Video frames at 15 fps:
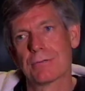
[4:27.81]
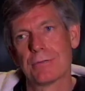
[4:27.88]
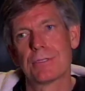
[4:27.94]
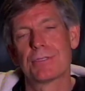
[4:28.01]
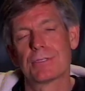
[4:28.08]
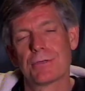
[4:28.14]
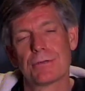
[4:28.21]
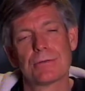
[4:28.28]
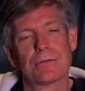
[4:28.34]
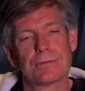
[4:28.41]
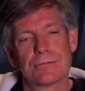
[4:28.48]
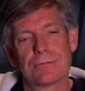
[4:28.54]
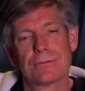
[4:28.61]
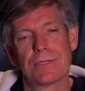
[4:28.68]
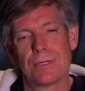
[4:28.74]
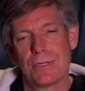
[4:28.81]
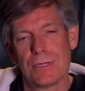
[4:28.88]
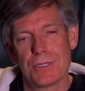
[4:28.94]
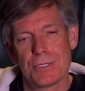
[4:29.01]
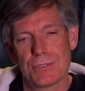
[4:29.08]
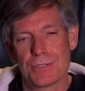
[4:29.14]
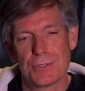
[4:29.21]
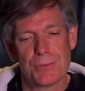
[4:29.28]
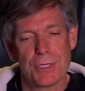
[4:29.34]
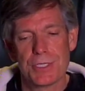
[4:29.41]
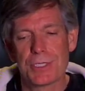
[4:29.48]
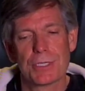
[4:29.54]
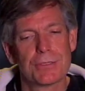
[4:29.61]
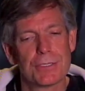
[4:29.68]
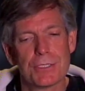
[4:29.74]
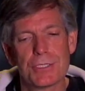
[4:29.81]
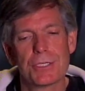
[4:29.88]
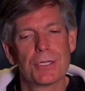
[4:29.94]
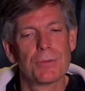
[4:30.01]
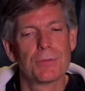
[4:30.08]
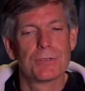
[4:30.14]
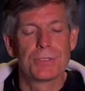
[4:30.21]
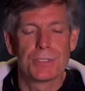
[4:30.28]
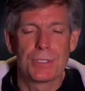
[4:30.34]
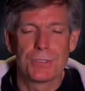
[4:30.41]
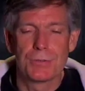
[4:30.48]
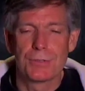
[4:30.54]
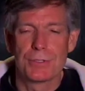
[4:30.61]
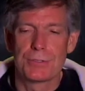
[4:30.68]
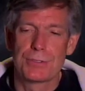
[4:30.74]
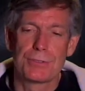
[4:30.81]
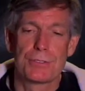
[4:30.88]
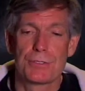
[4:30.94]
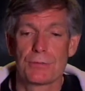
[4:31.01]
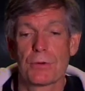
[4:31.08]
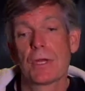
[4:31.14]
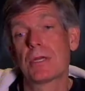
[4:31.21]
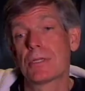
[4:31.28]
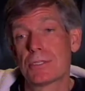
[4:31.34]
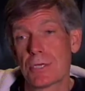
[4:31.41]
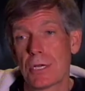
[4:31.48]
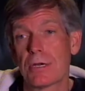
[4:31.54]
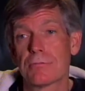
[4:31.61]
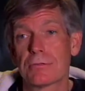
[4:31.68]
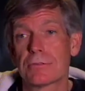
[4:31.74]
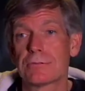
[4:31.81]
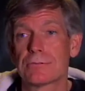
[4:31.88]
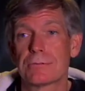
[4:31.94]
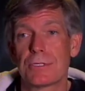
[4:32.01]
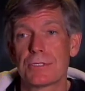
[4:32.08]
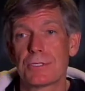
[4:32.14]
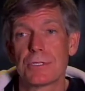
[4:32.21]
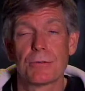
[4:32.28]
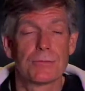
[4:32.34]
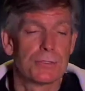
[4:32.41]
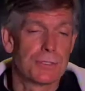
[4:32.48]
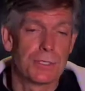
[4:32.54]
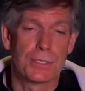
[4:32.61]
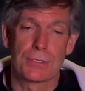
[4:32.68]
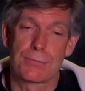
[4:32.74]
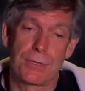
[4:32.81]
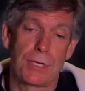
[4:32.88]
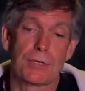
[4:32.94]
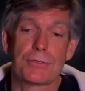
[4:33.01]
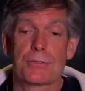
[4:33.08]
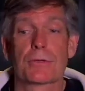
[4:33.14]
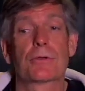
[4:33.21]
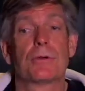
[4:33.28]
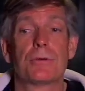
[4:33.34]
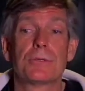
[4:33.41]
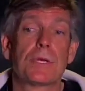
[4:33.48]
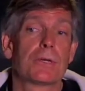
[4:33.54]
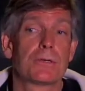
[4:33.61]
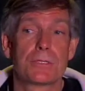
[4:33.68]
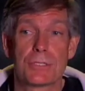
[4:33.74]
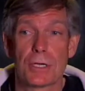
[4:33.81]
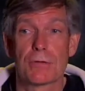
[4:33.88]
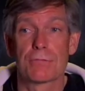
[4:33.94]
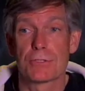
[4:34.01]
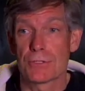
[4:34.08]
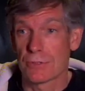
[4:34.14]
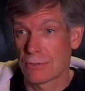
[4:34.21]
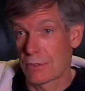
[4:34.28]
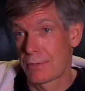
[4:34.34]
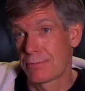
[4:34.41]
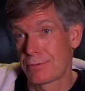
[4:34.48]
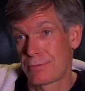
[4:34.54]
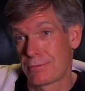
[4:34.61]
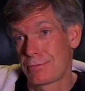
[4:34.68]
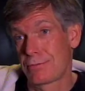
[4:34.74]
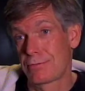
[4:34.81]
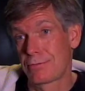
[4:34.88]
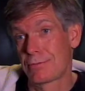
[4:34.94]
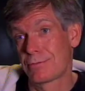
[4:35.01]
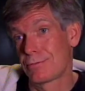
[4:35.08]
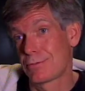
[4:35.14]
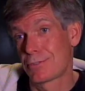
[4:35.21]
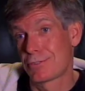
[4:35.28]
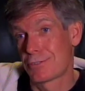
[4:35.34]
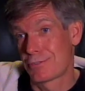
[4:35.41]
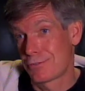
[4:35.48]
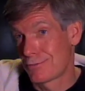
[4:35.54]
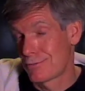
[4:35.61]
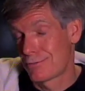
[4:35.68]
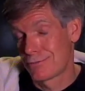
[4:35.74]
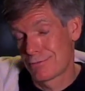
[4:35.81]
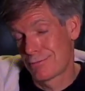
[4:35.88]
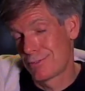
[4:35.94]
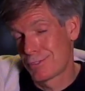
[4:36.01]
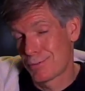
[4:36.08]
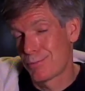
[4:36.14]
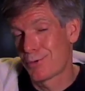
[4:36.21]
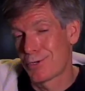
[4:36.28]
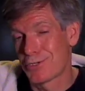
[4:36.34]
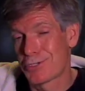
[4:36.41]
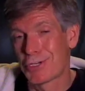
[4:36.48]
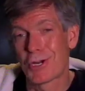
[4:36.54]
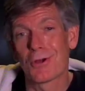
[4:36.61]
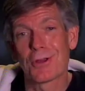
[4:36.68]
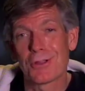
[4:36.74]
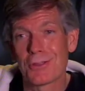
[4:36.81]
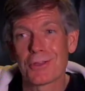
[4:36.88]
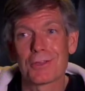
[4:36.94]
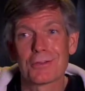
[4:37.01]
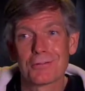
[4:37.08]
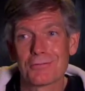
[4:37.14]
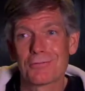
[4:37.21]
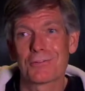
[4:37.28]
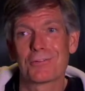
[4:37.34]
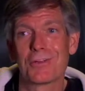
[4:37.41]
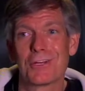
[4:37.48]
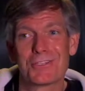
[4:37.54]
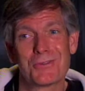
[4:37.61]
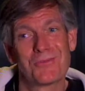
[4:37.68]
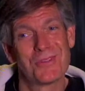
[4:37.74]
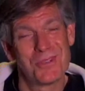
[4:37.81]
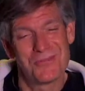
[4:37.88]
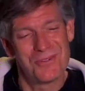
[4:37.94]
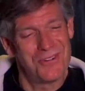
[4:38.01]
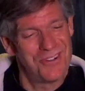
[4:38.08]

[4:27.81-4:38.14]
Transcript: And so basically in GWT, what you do is you write in Java, and GWT compiles your code down to JavaScript, which is a pretty scary thing for lots of people,